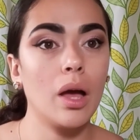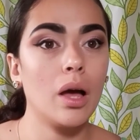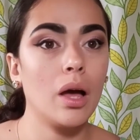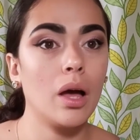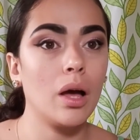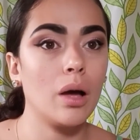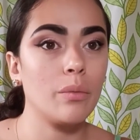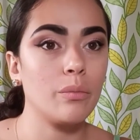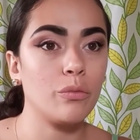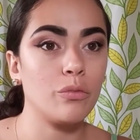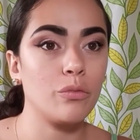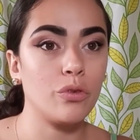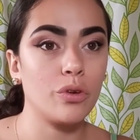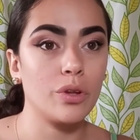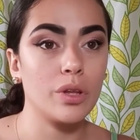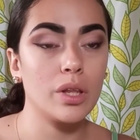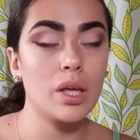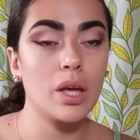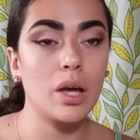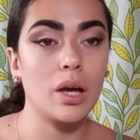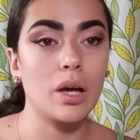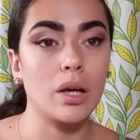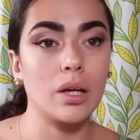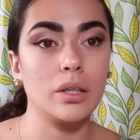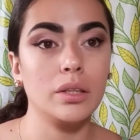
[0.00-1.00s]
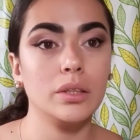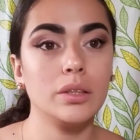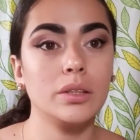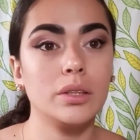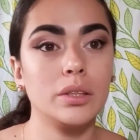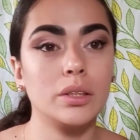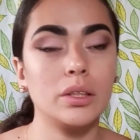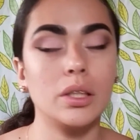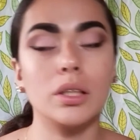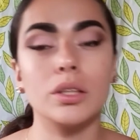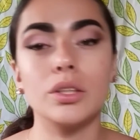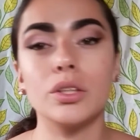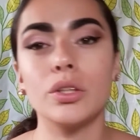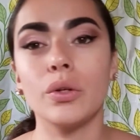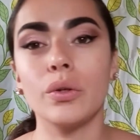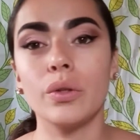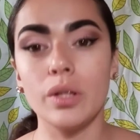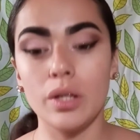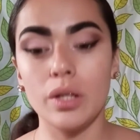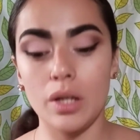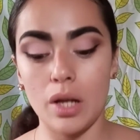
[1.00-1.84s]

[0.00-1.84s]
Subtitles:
for the eyes. So the next